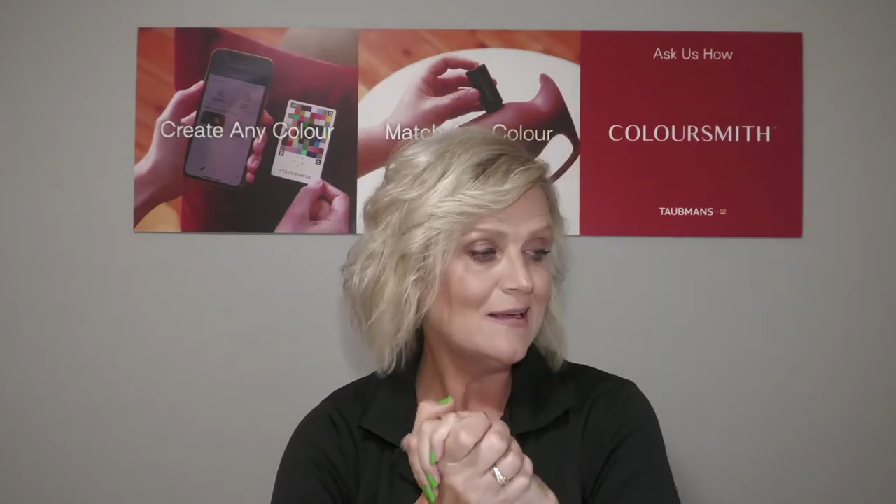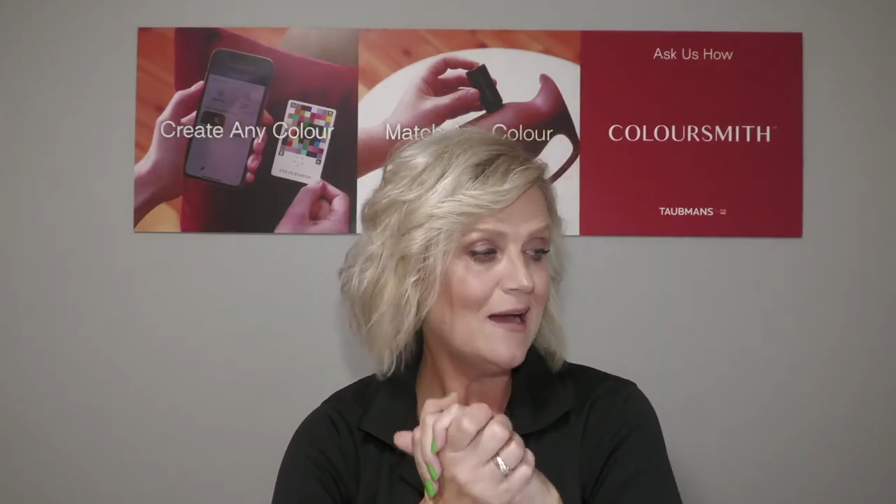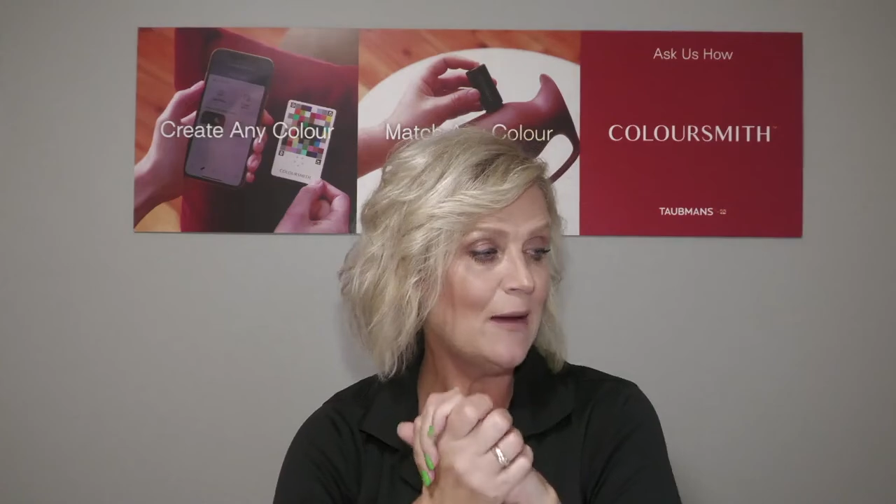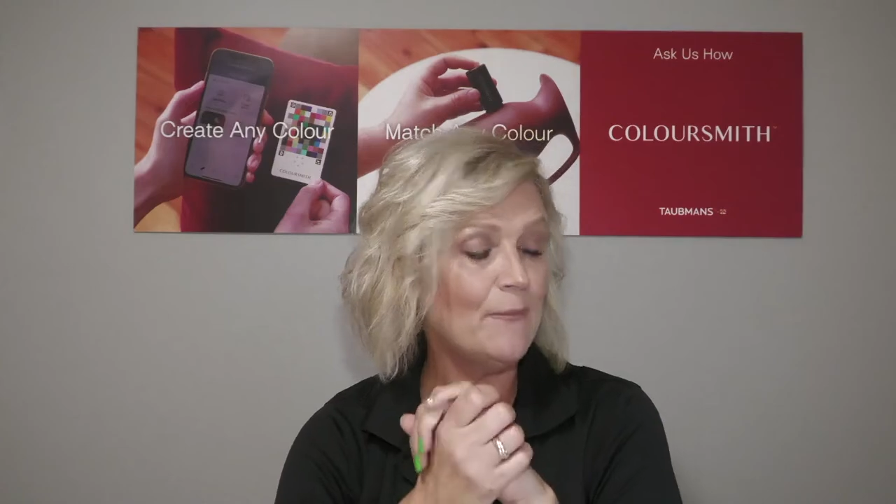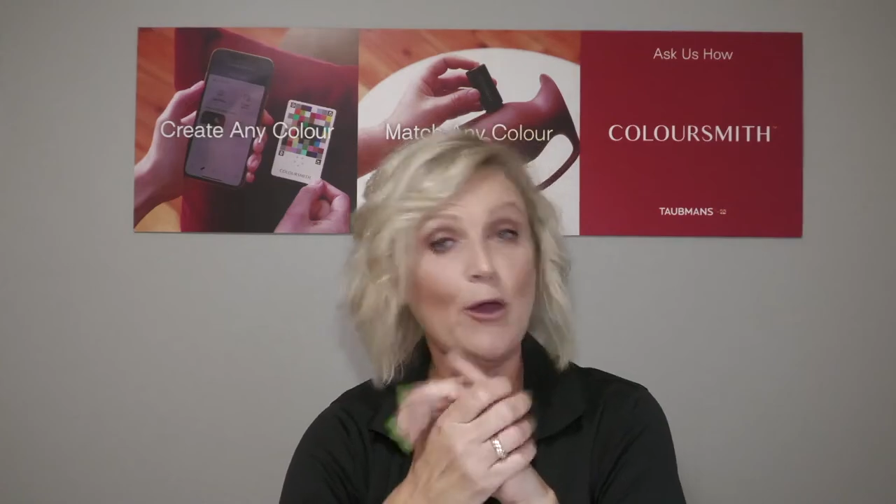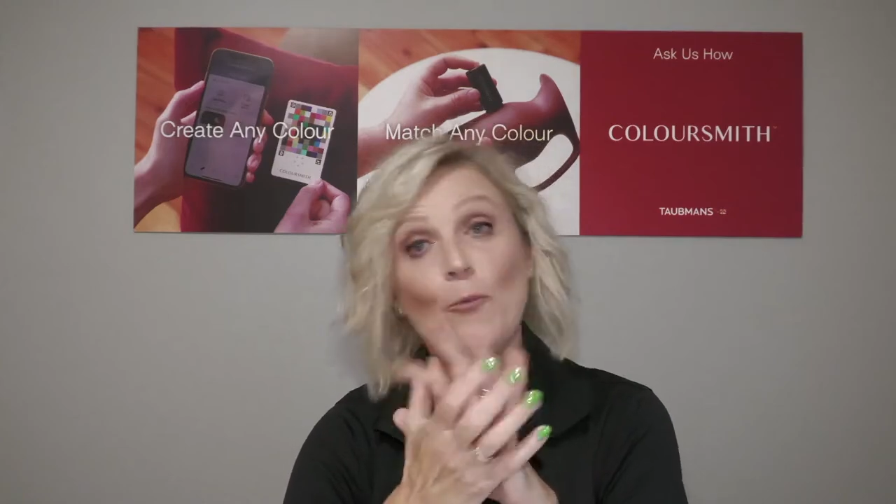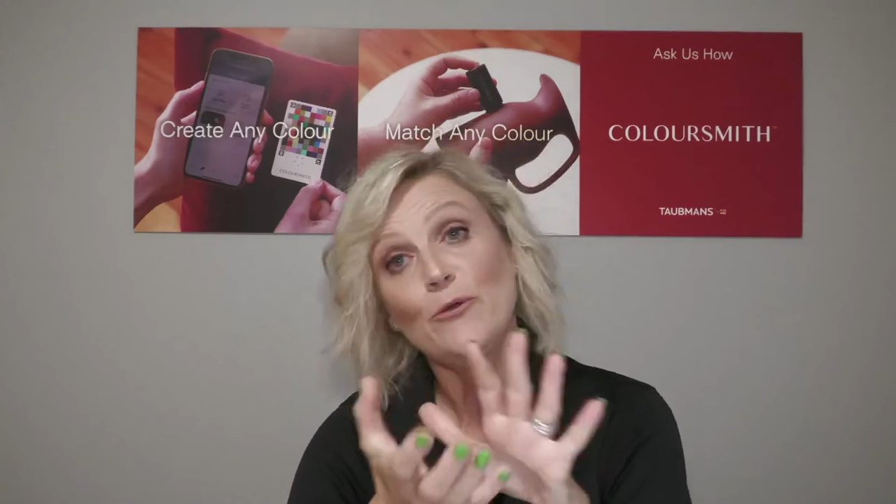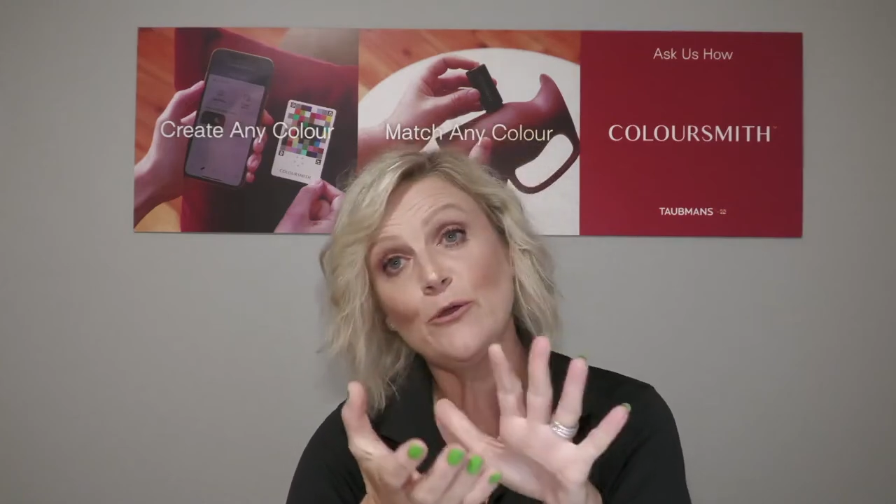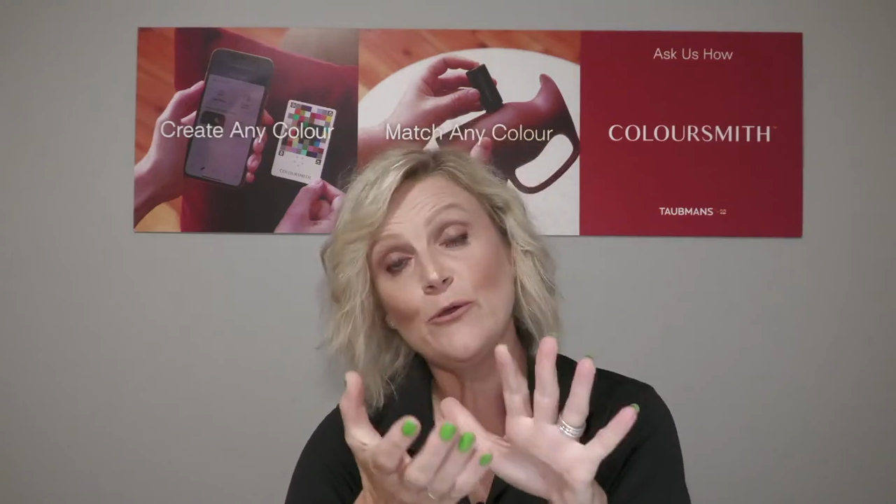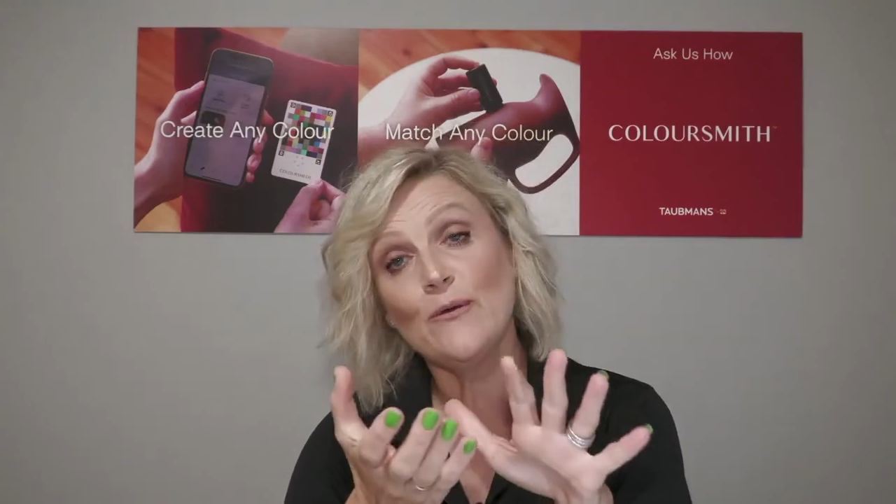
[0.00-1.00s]
help
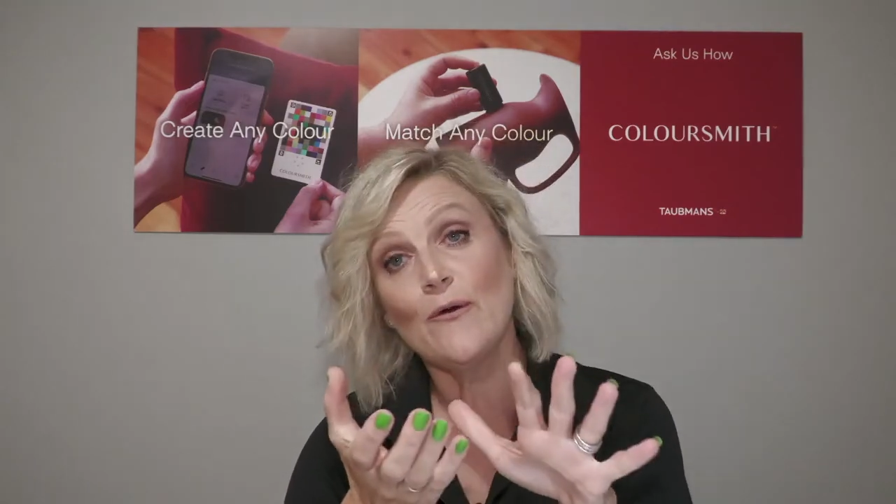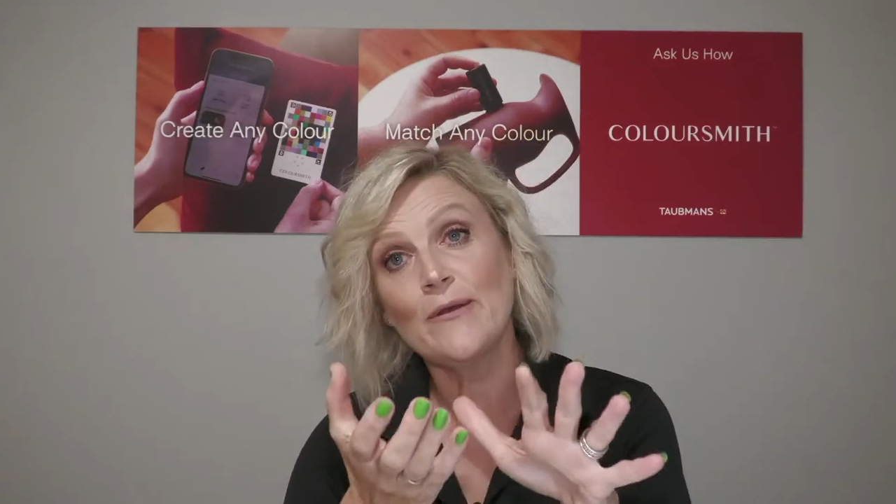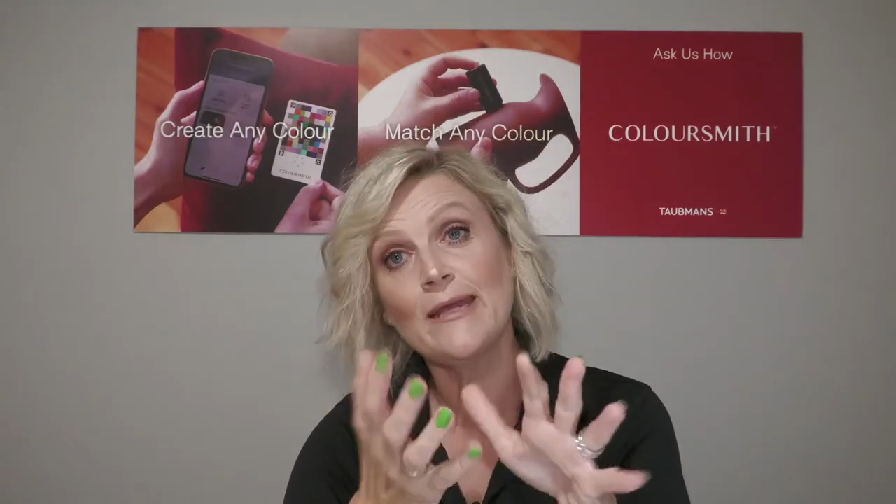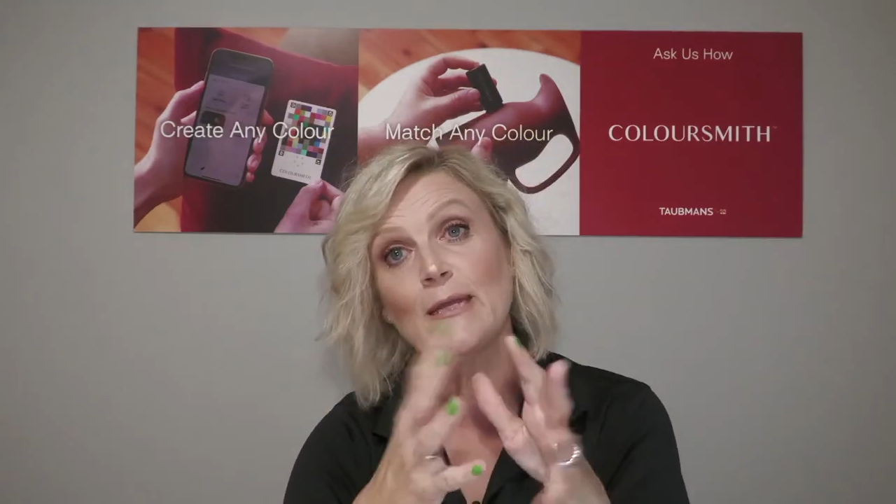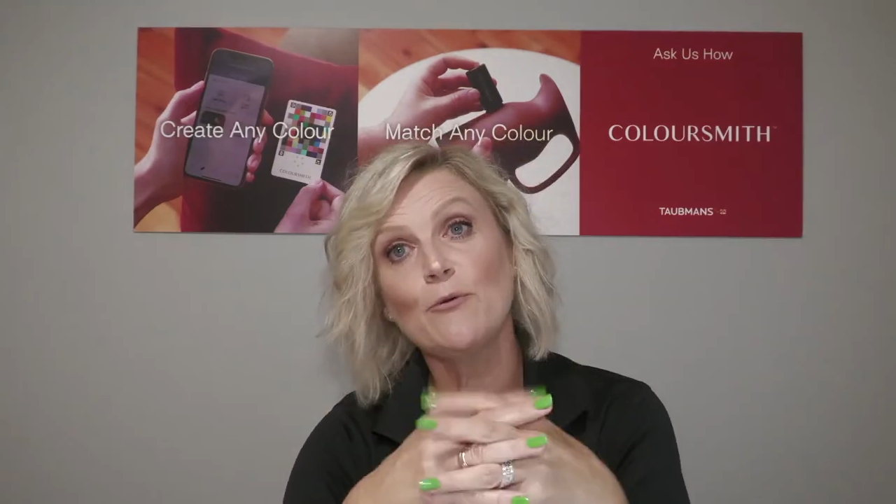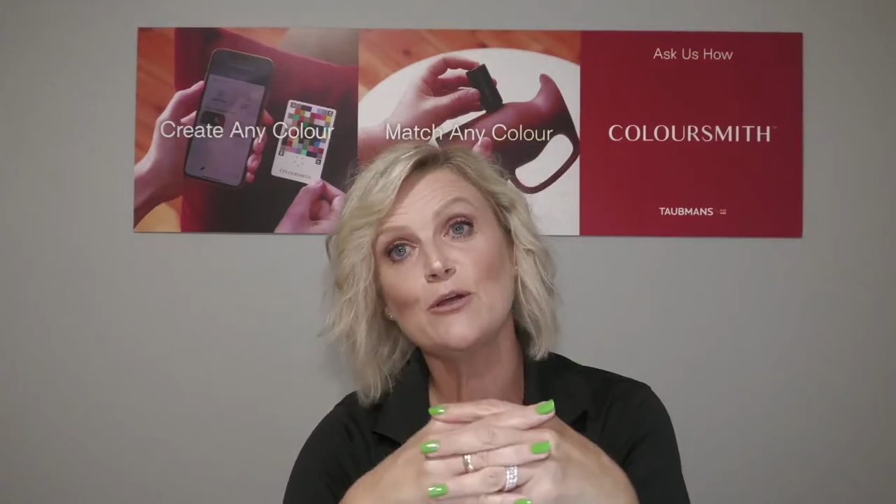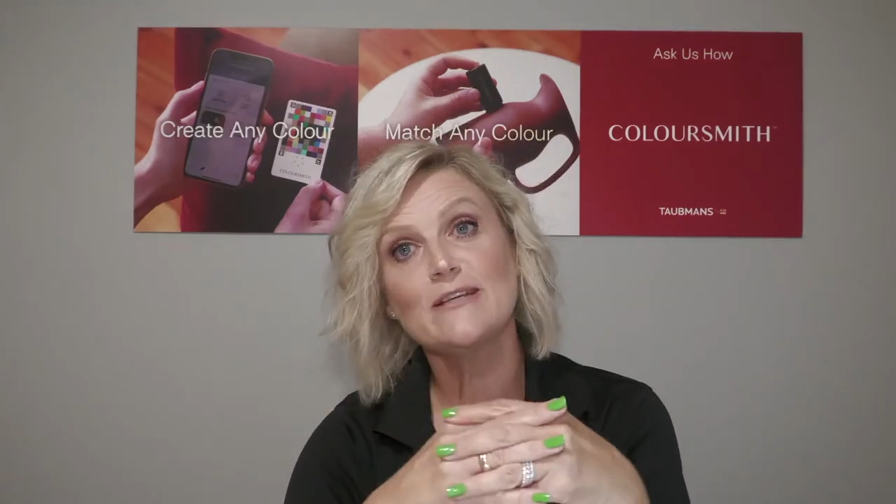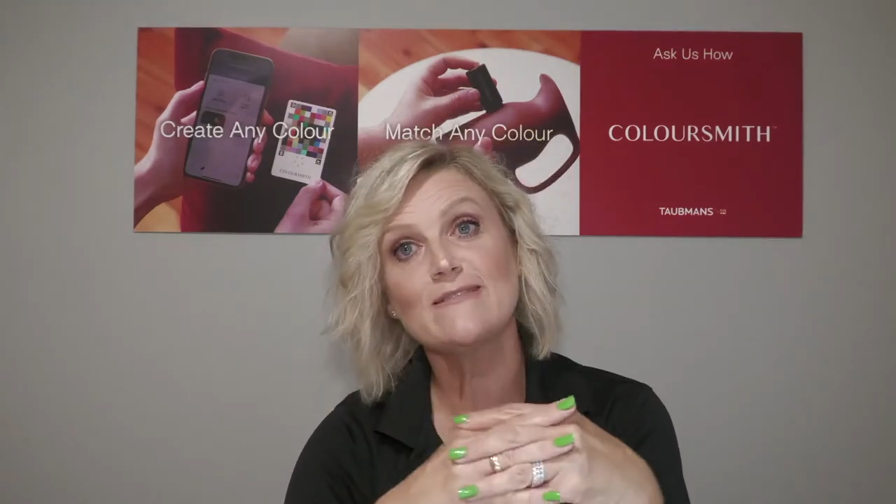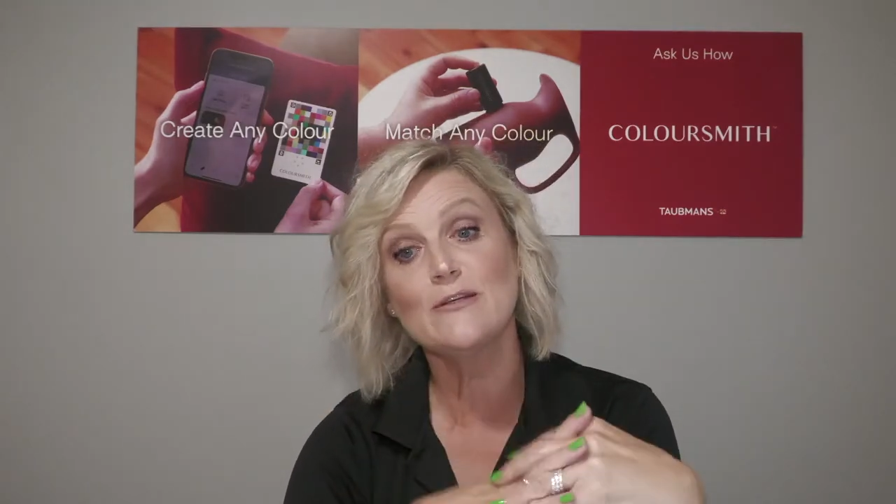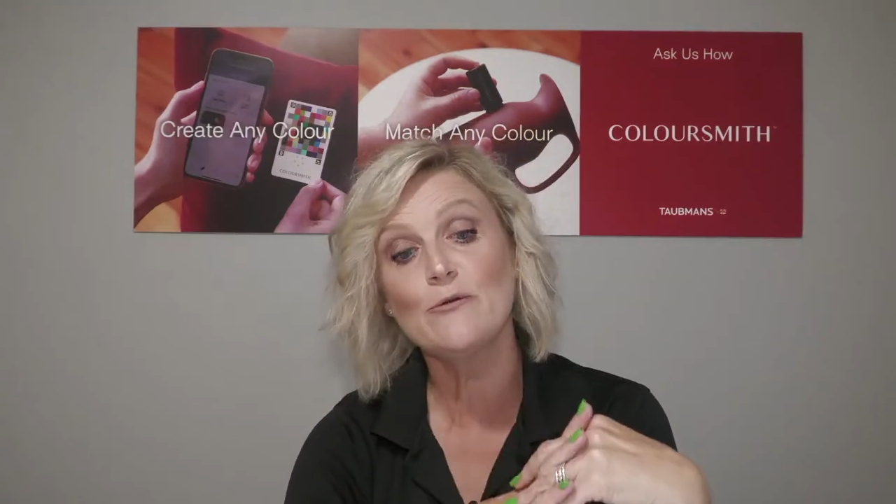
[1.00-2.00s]
you on any projects that